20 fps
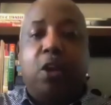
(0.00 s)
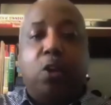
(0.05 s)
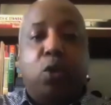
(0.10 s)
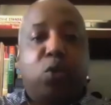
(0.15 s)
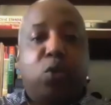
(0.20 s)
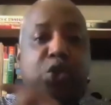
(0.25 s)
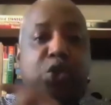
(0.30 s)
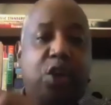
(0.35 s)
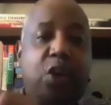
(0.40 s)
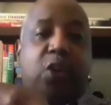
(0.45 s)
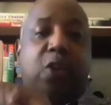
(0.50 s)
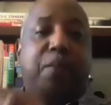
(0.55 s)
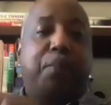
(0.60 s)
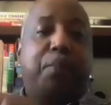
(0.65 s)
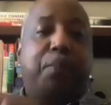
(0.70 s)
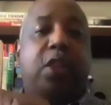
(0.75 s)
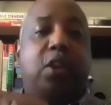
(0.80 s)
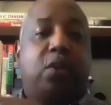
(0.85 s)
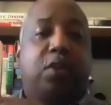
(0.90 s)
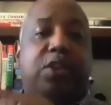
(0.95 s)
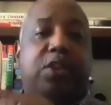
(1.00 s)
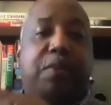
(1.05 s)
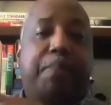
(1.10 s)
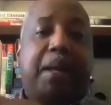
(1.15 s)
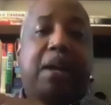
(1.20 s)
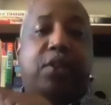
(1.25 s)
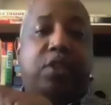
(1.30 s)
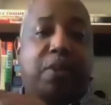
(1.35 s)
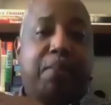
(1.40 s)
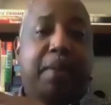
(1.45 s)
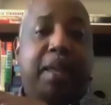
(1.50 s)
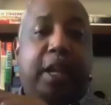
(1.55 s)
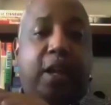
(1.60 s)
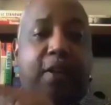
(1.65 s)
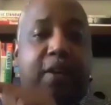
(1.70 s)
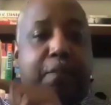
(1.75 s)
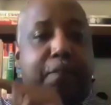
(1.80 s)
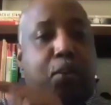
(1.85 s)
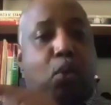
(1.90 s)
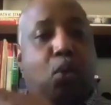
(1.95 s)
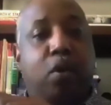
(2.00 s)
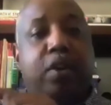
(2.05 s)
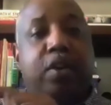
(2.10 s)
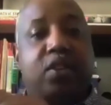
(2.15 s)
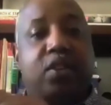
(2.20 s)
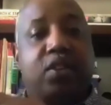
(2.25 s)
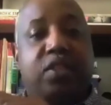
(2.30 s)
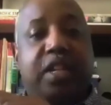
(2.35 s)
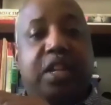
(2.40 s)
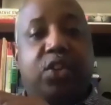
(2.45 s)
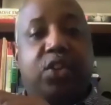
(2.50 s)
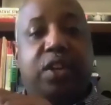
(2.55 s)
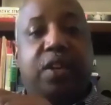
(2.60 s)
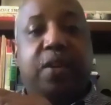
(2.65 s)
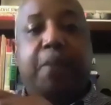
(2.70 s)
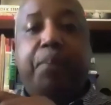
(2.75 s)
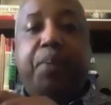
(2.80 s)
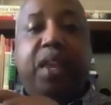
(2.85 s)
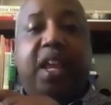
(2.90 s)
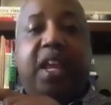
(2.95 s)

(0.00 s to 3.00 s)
whose younger brother is about to make an important decision,